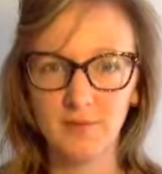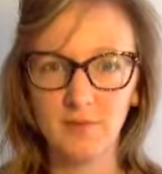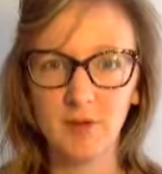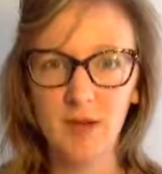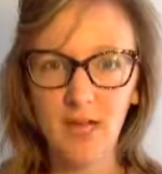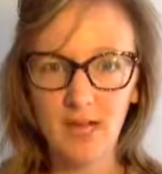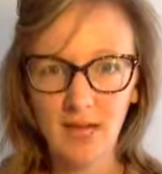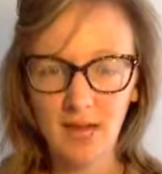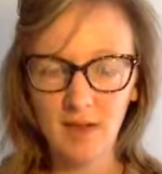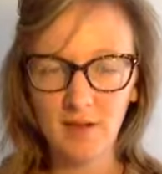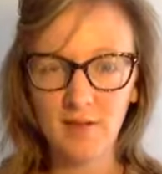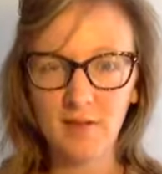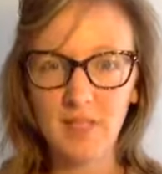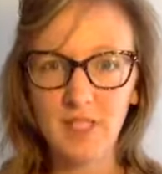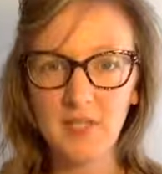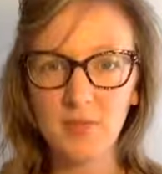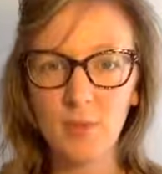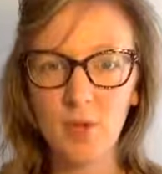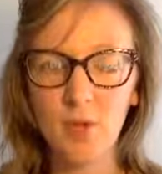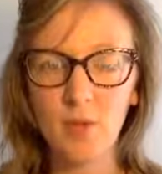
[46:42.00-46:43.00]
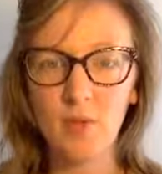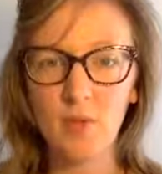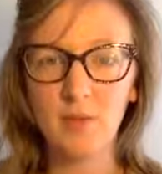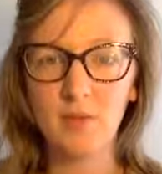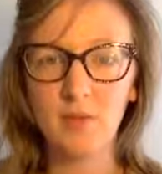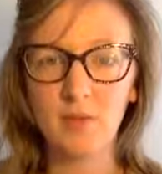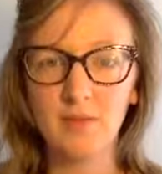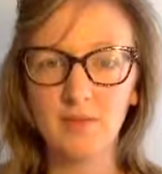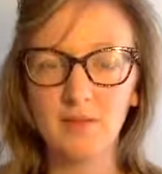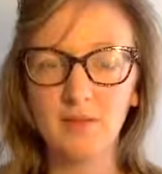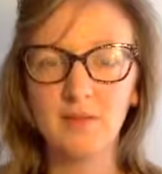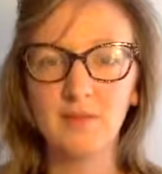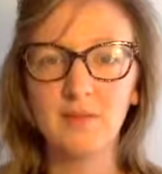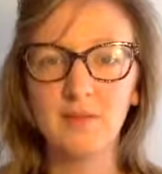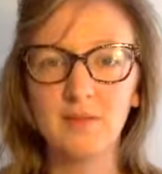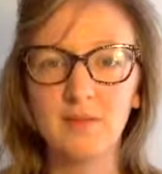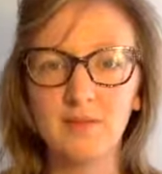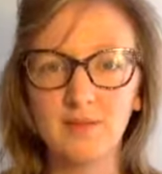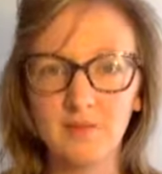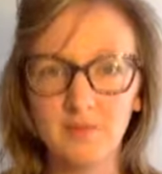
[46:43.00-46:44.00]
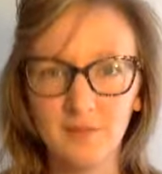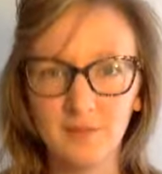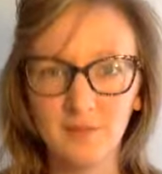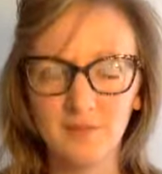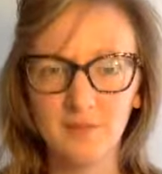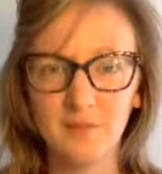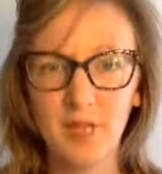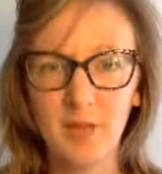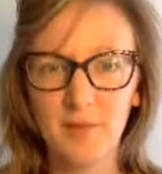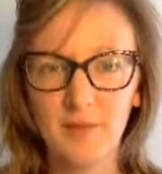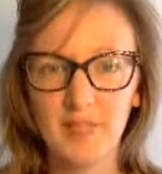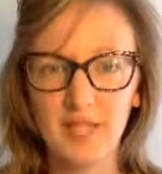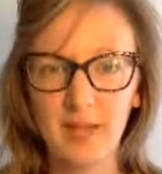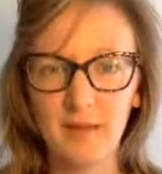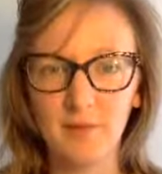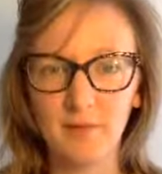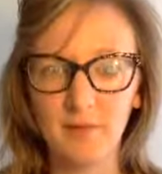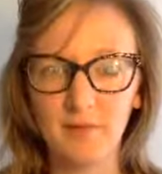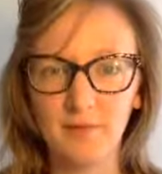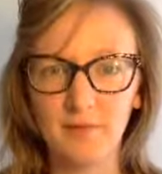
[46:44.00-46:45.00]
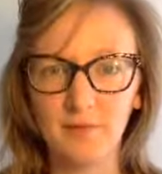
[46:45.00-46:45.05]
Right now, in this moment, I'm safe.